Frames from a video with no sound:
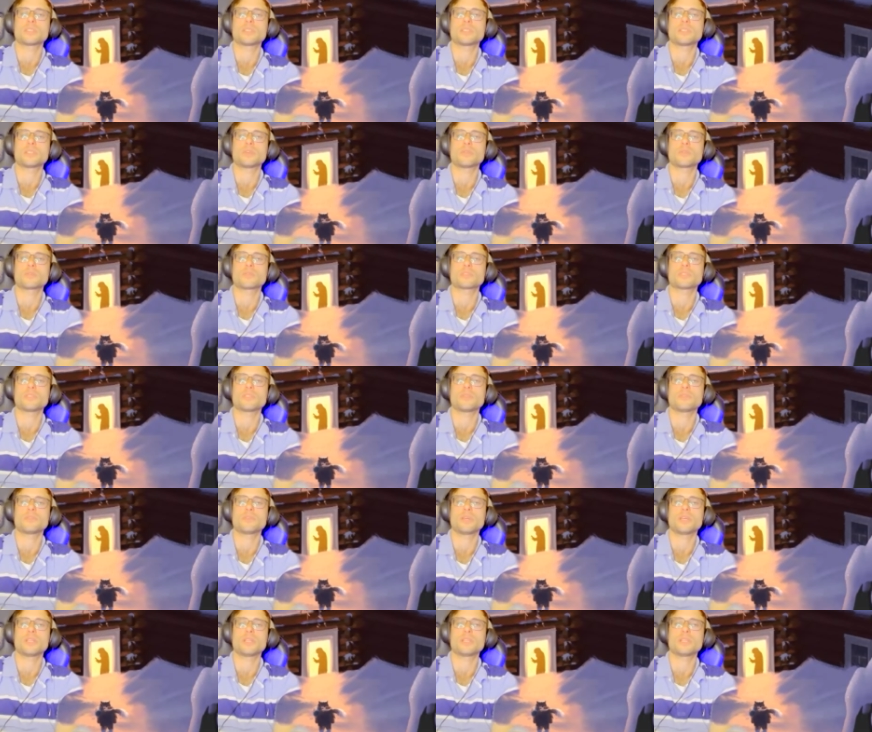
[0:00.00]
of
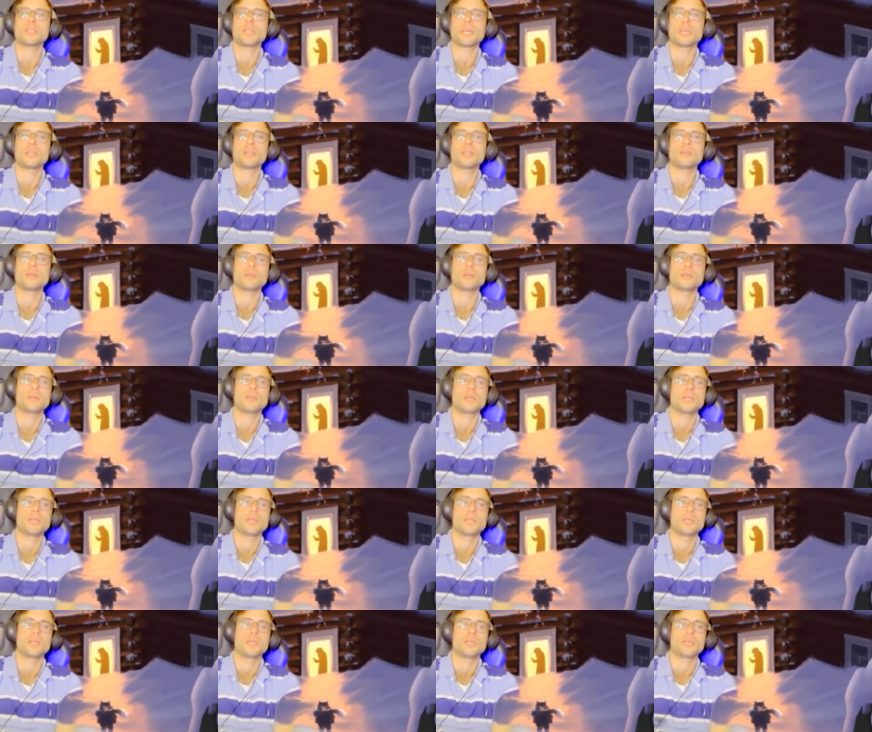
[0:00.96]
self-denial,
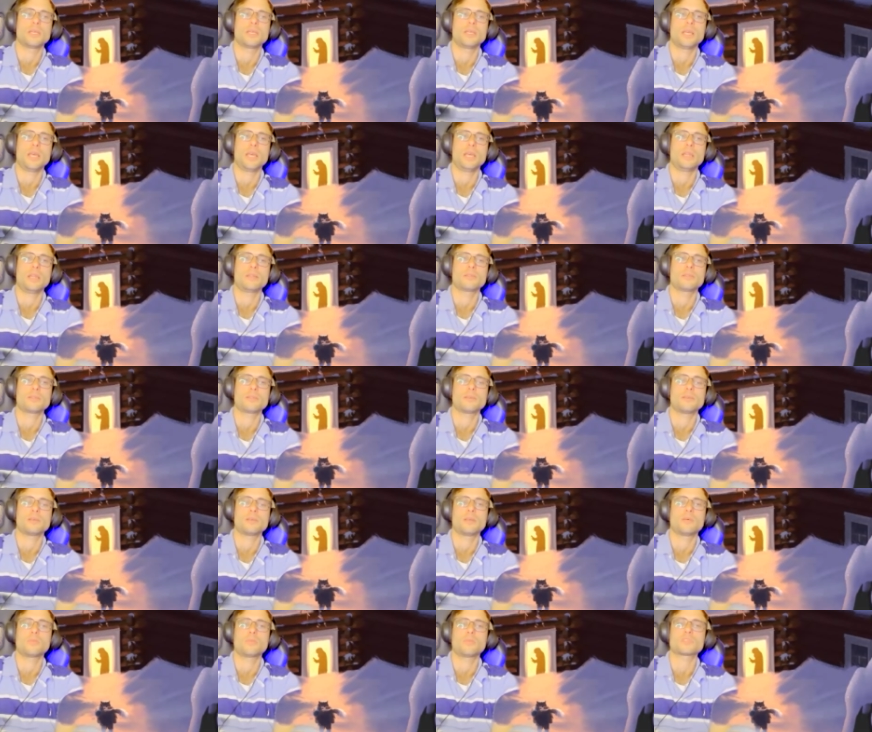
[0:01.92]
and
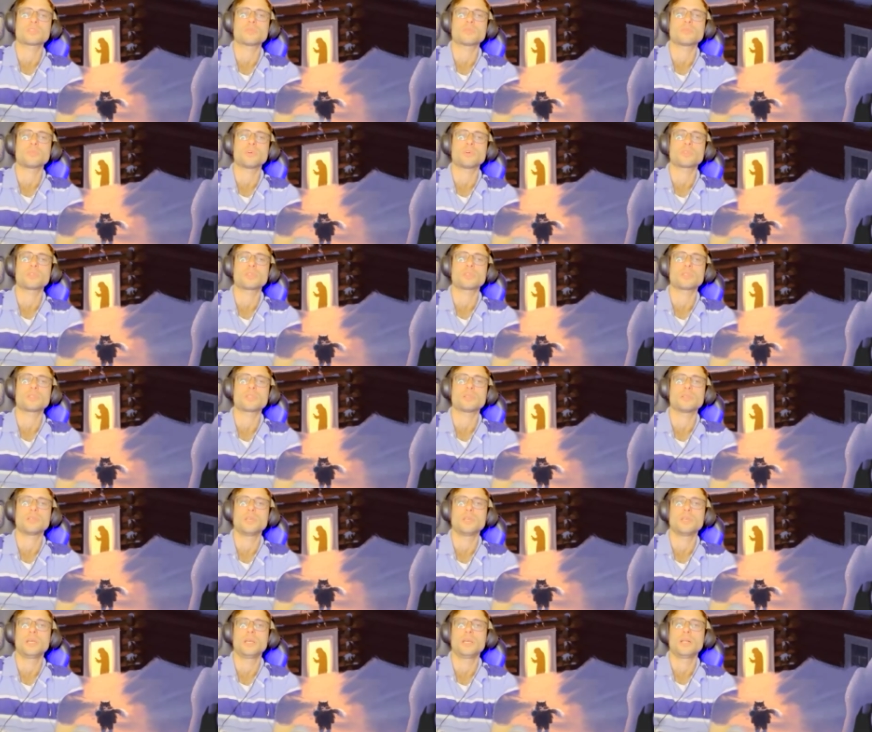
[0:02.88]
most important,
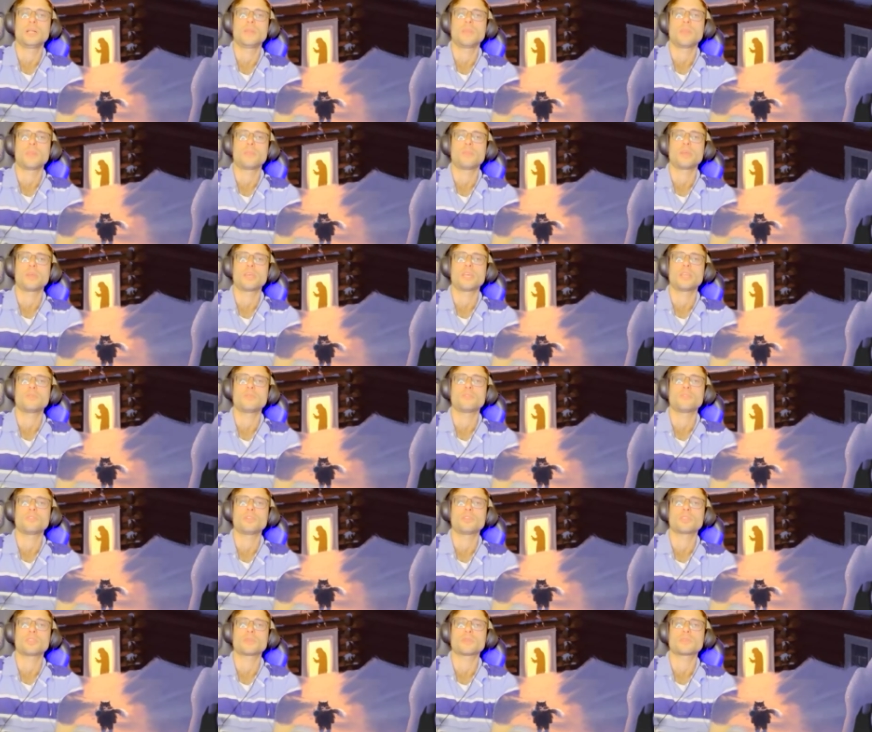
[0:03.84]
begin
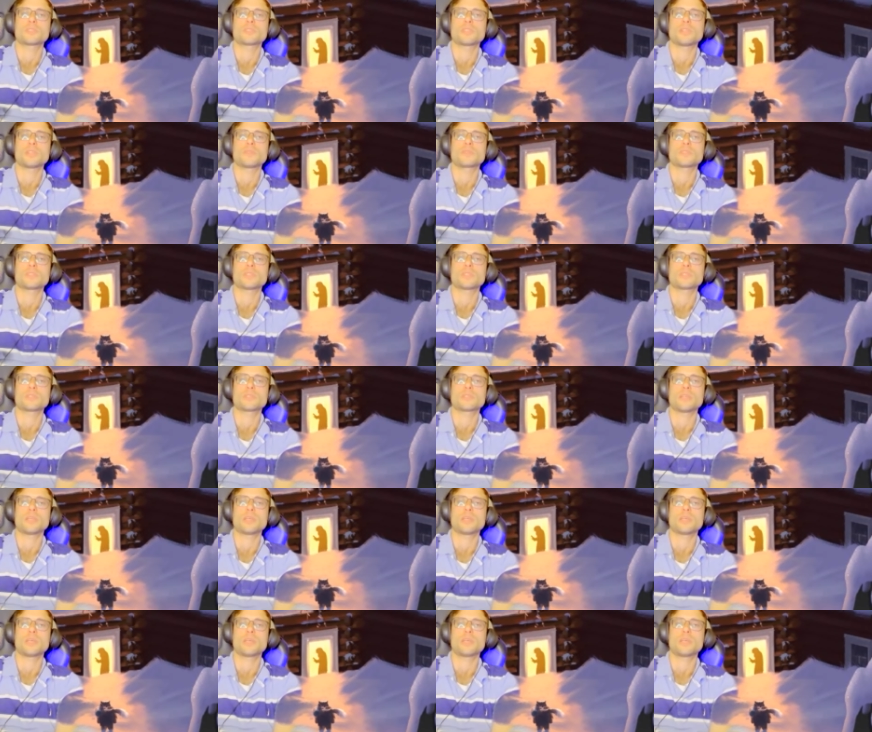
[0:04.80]
viewing themselves as
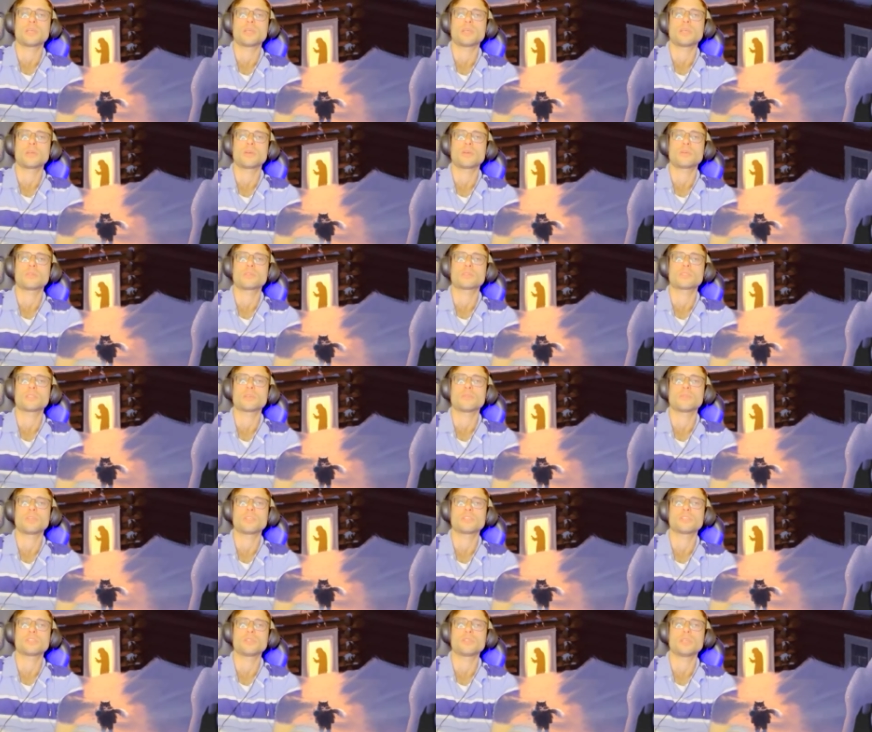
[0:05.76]

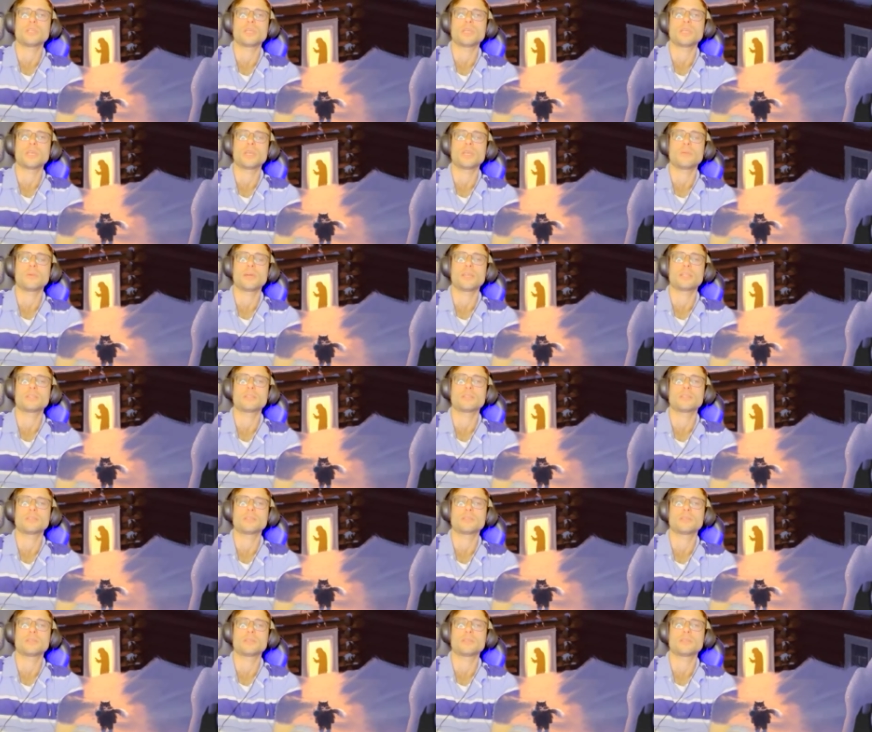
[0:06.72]
conservation-minded.